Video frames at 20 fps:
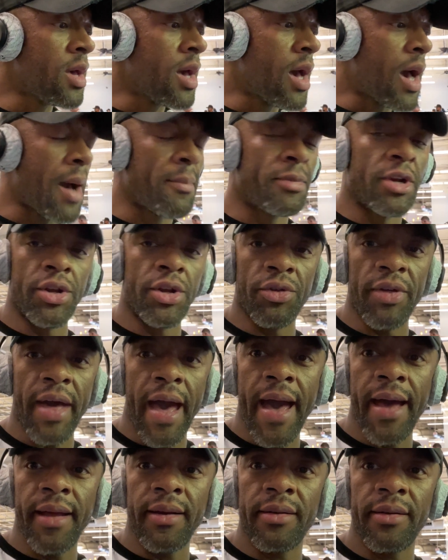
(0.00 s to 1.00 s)
I'm gonna do
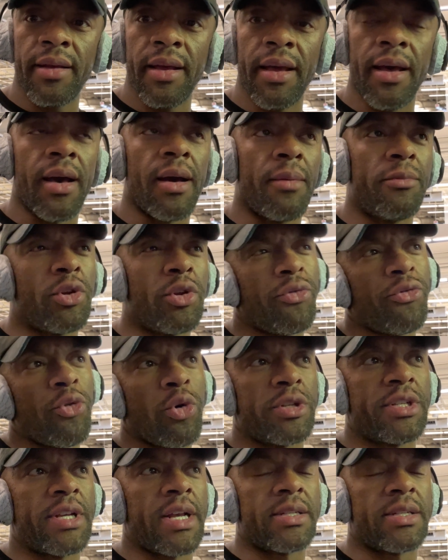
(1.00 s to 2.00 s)
that, and I'm gonna do
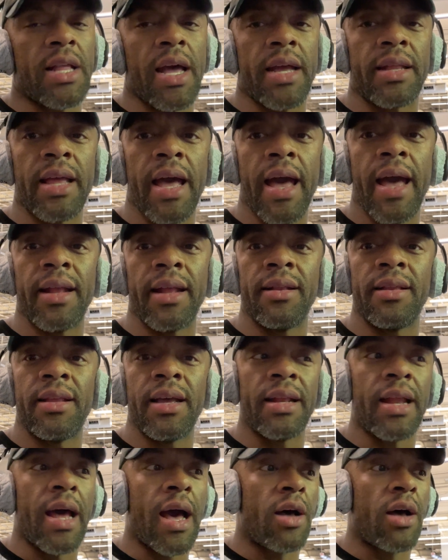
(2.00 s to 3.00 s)
4 sets like that, and
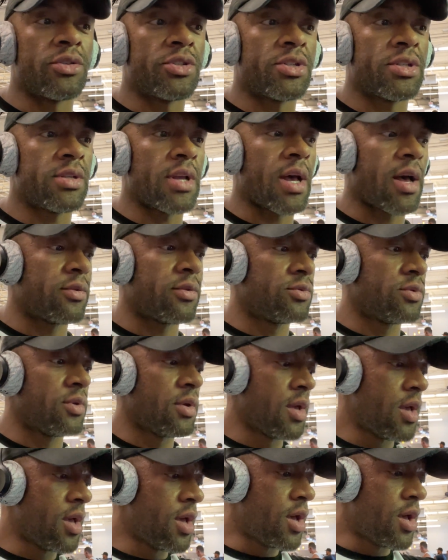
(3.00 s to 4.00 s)
then I'll
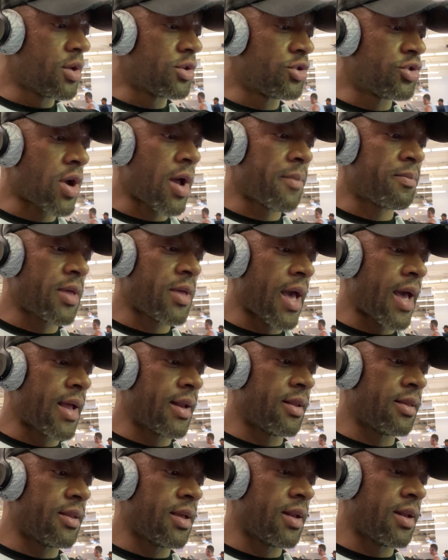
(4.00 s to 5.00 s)
drop that,
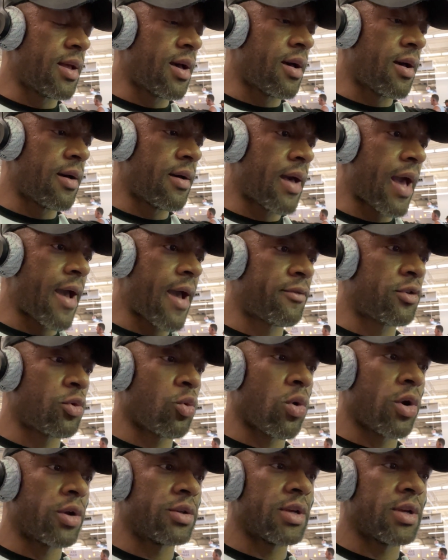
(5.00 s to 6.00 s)
and then
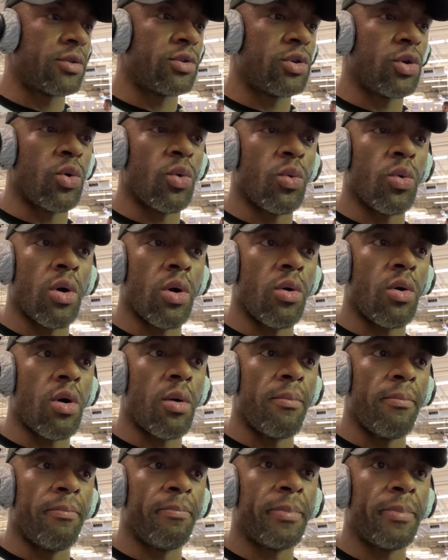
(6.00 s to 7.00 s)
afterwards I'll do
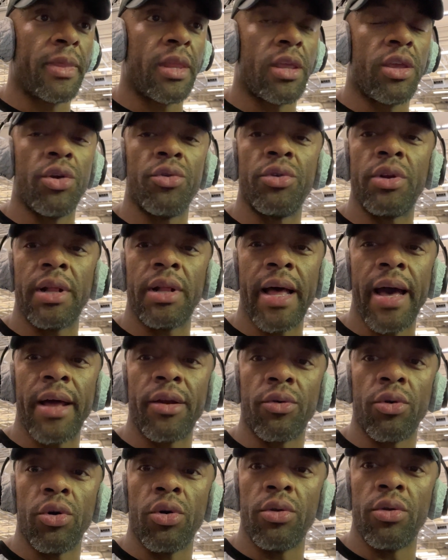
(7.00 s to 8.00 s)

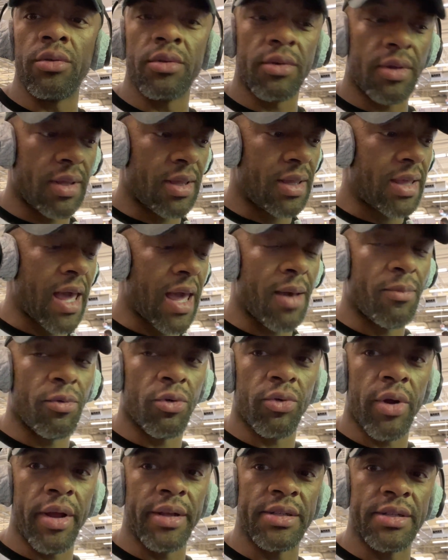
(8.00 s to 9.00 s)
unilateral cable
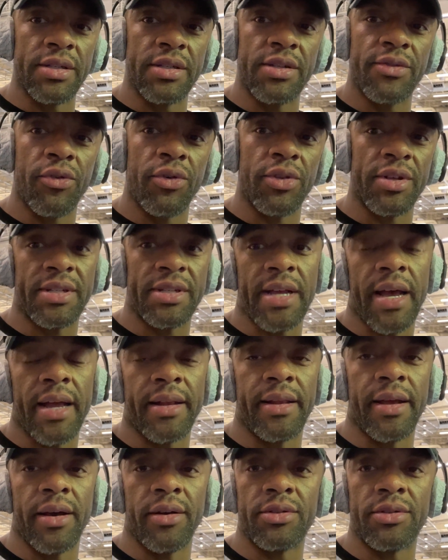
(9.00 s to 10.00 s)
raises for the side
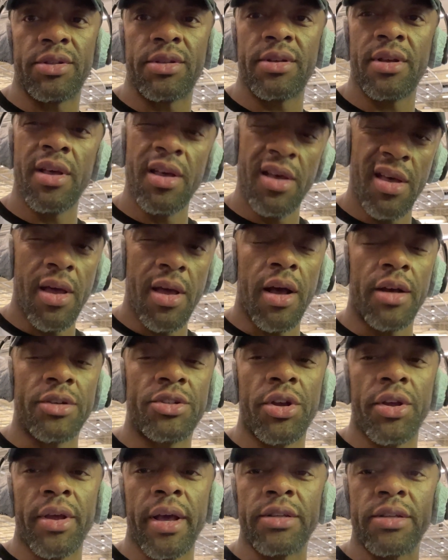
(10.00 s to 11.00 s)
delts. I'll
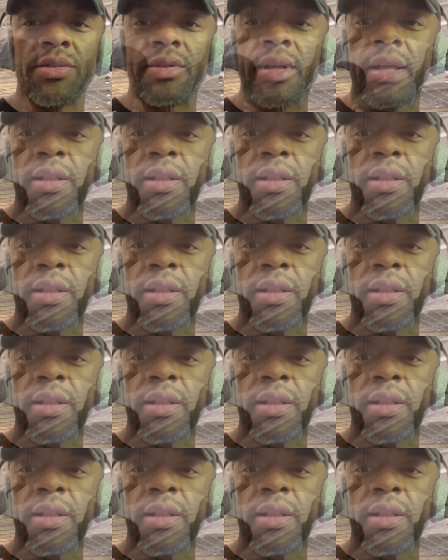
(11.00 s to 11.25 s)
show you guys what that